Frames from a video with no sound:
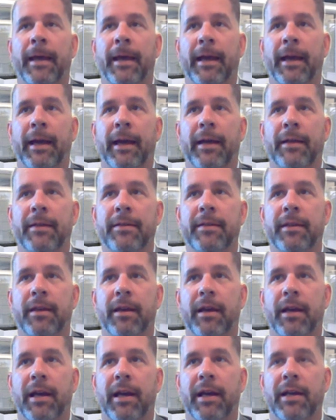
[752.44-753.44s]
And
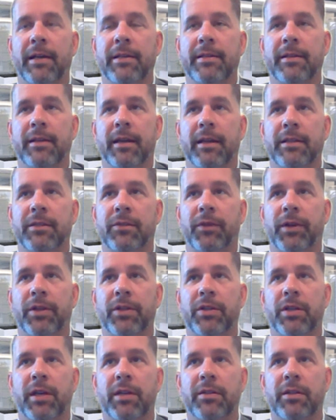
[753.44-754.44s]
as
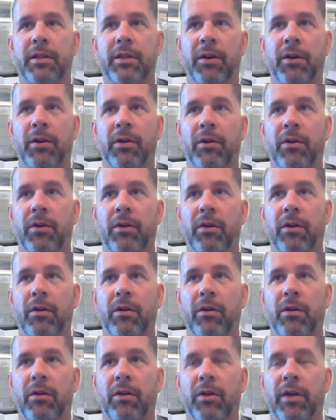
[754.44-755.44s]
Francesco
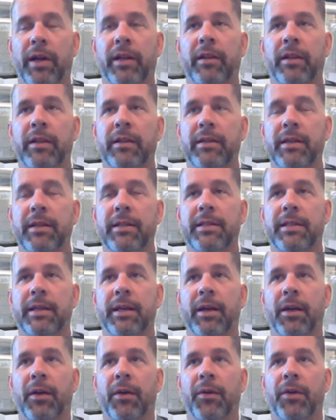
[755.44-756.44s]
greatly
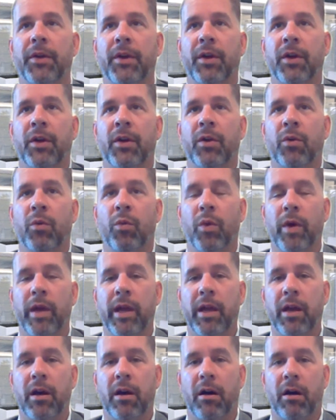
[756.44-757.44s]
detailed,
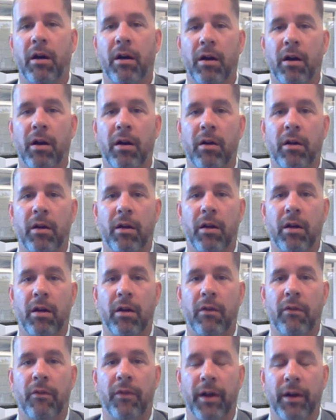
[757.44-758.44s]
we are
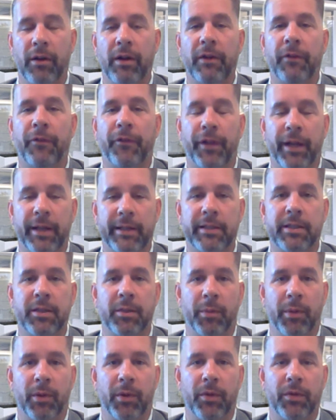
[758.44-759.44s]
very
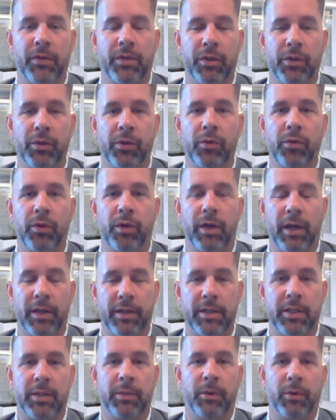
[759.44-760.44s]
flexible to
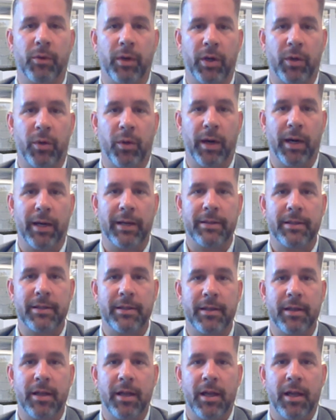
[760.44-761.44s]
customer
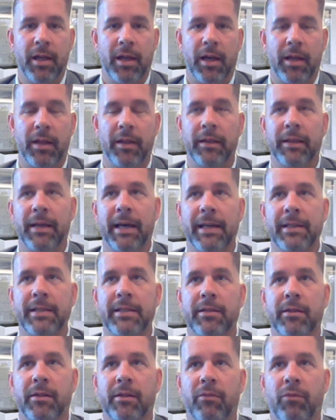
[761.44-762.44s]
requests. I think
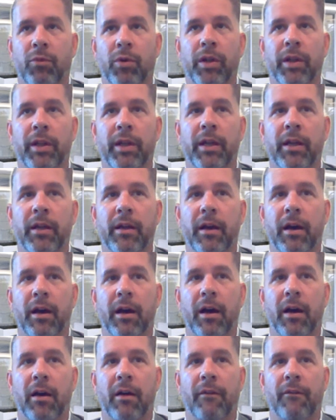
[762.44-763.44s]
that's really
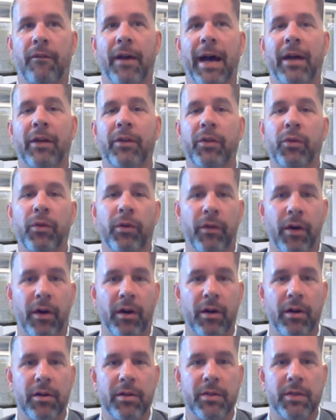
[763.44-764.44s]
a value of
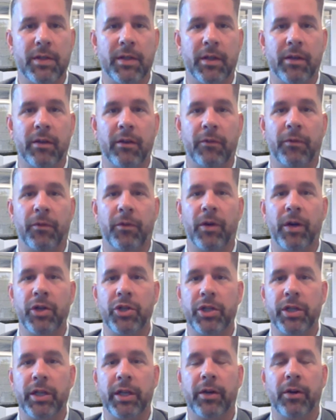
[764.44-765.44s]
ours, a
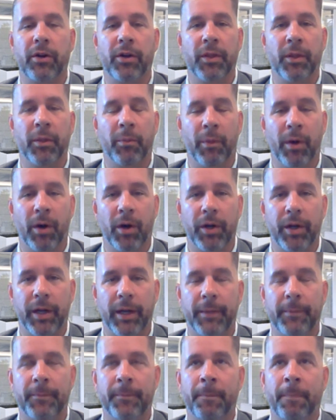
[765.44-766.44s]
differentiator in the
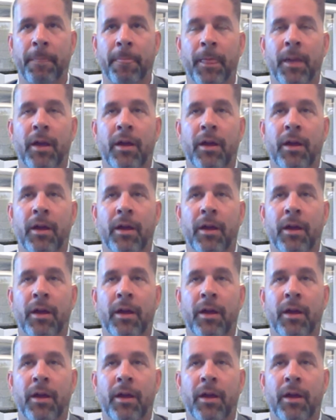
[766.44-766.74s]
market.